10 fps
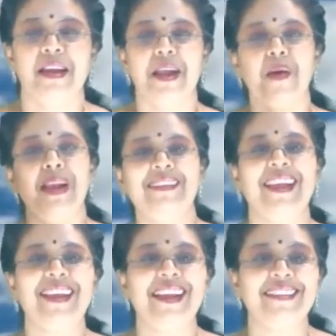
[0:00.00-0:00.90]
Now let's
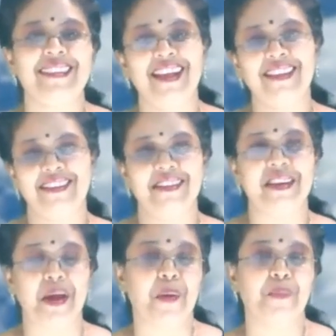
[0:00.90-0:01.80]
get excited
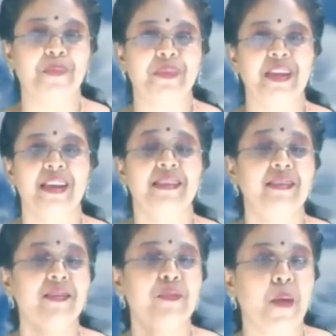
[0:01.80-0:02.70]
now. This
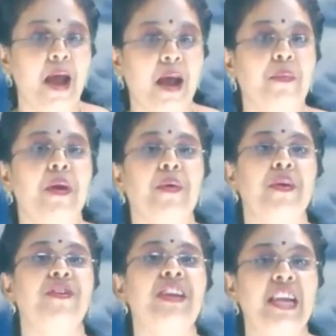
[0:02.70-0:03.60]
is where we are
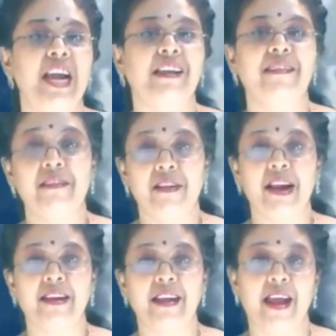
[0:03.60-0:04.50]
going to learn
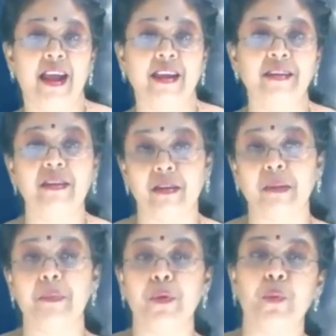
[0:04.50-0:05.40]
right hand
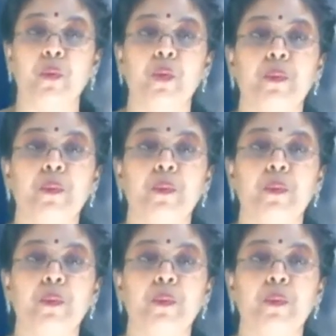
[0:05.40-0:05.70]
grip rule,